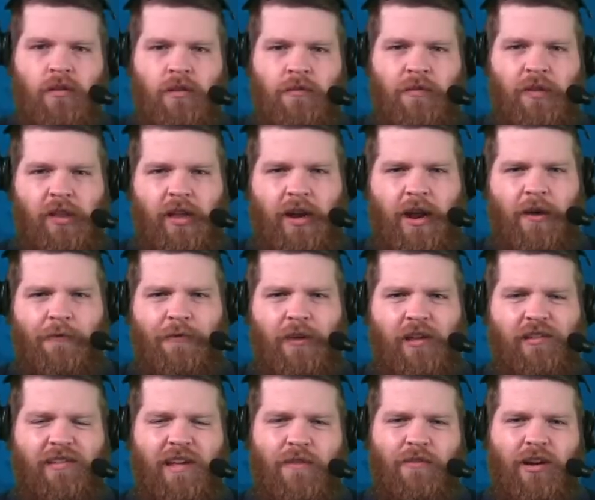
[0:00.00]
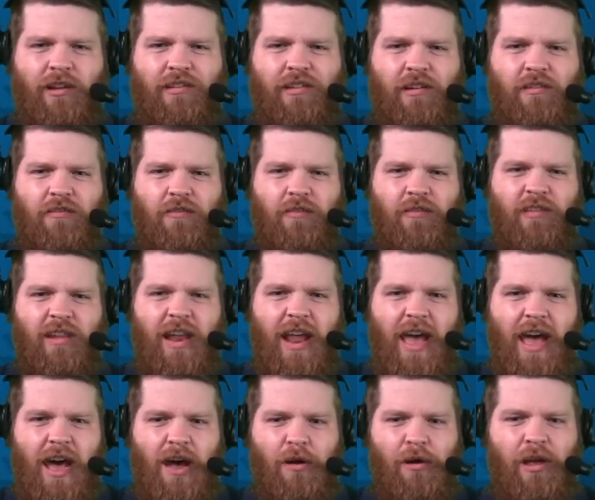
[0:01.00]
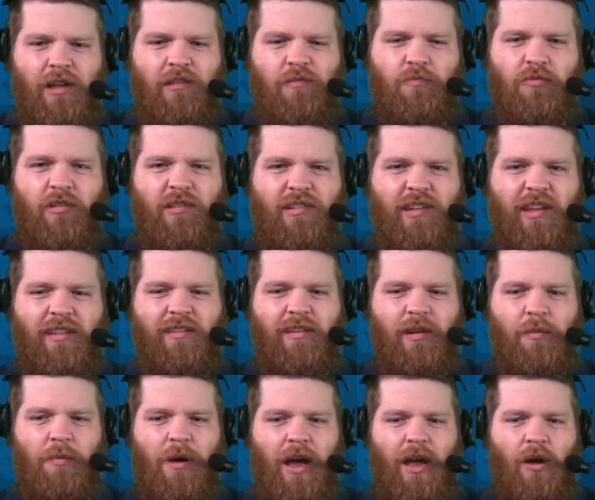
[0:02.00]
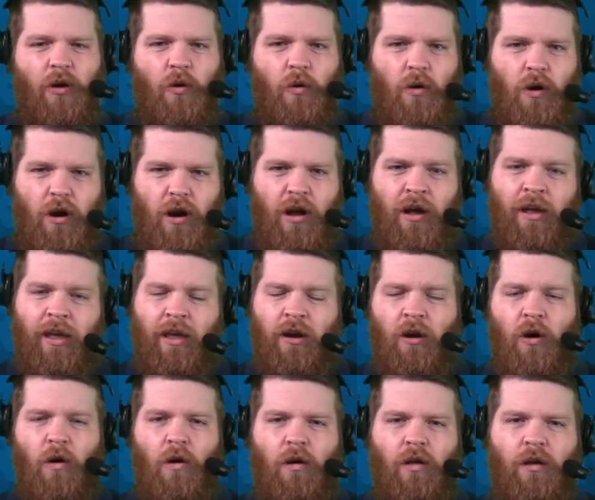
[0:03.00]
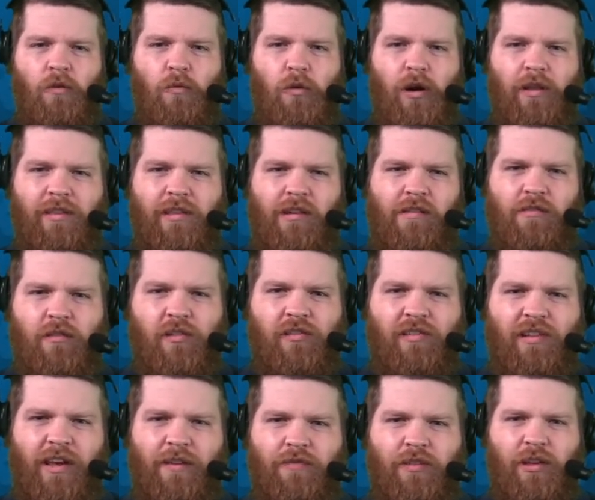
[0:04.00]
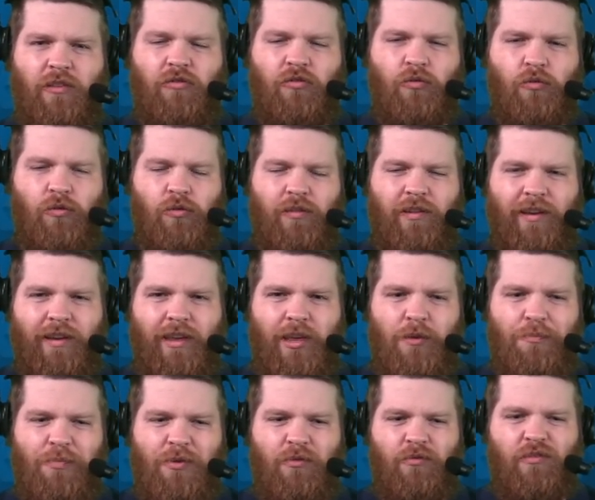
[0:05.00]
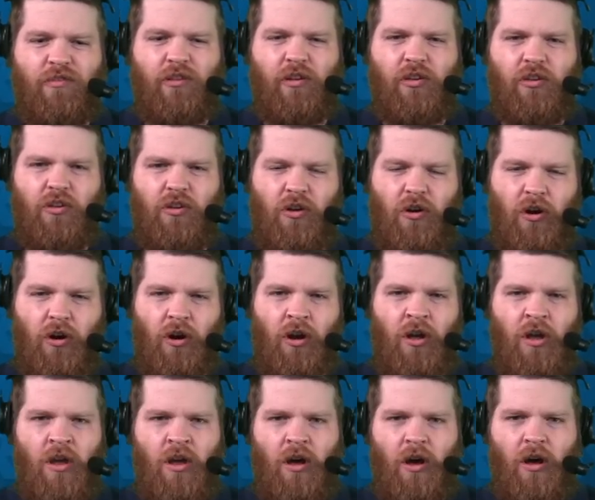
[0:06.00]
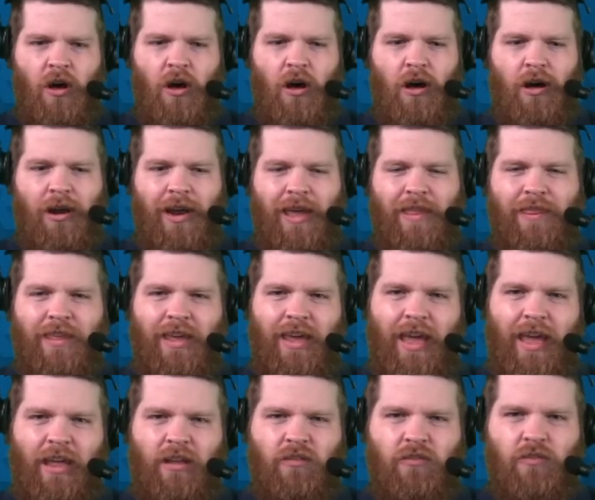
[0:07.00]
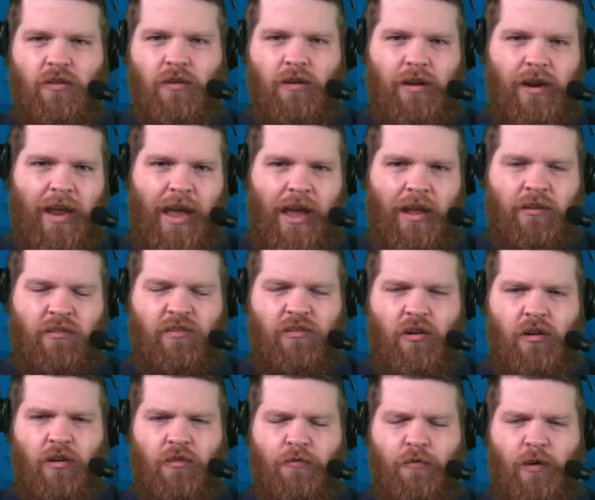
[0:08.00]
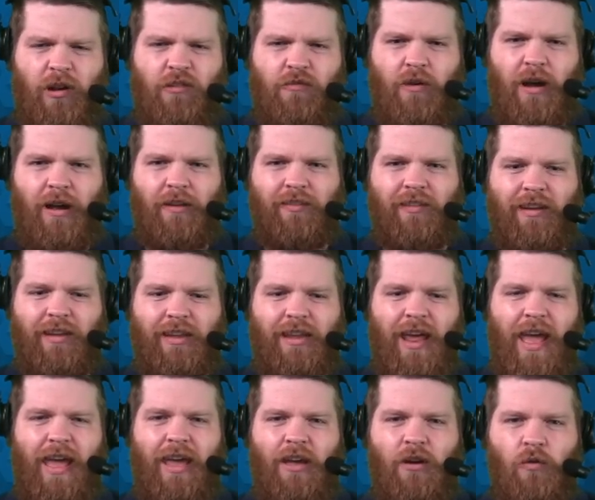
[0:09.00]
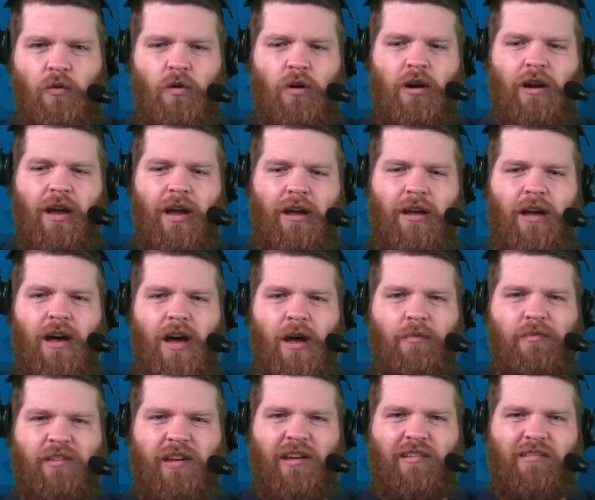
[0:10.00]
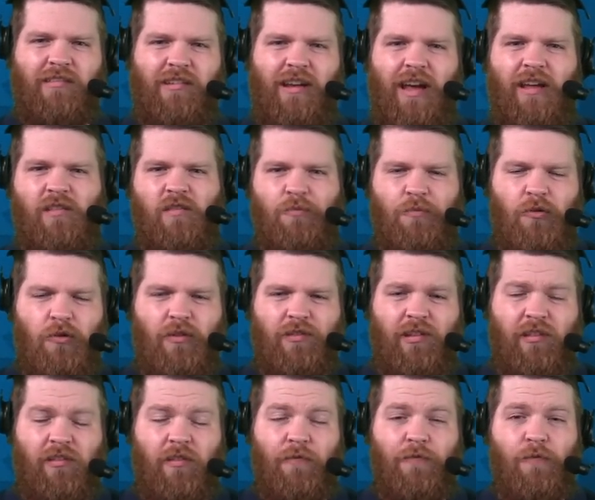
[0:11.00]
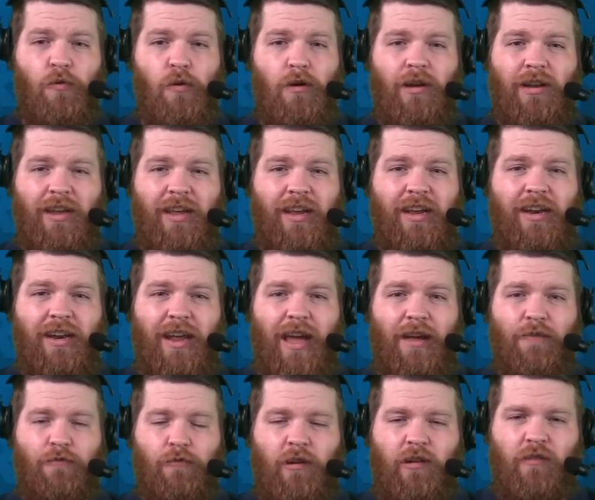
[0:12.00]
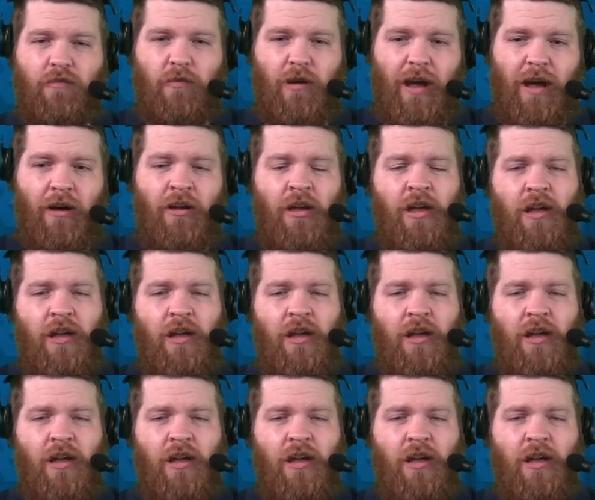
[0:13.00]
Philadelphia 76ers Now is presented by Aura, an all-in-one digital safety tool to keep you secure on the internet. Start a free trial today at aura.com/chatsports. It's a 14-day free trial.